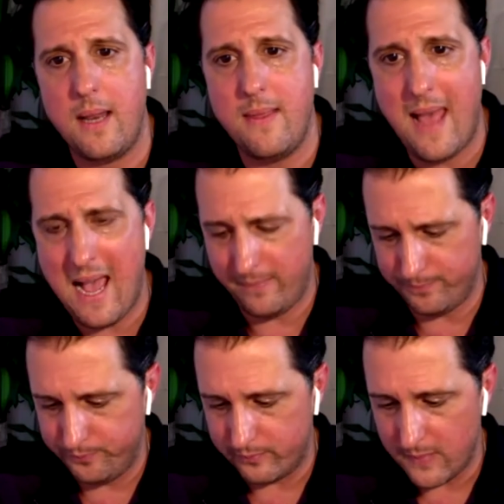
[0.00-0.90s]
And that
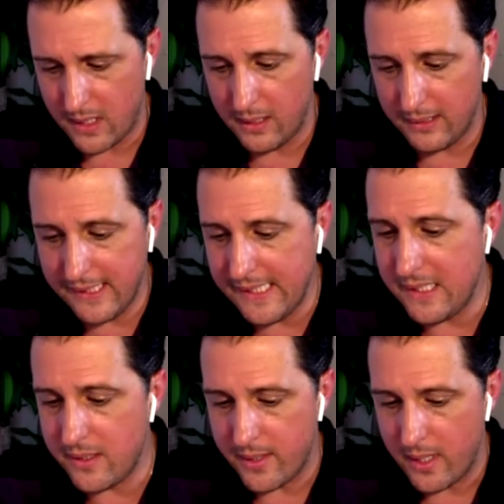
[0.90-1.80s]

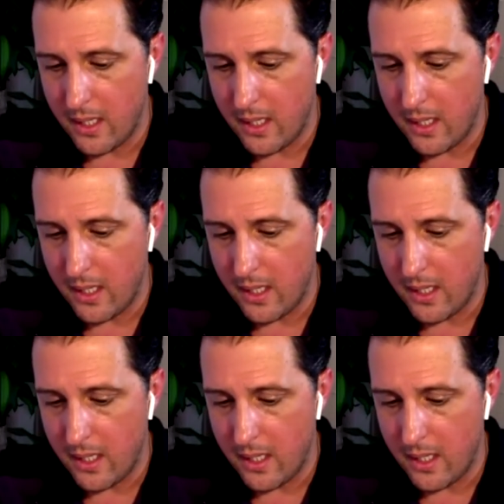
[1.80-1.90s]
leads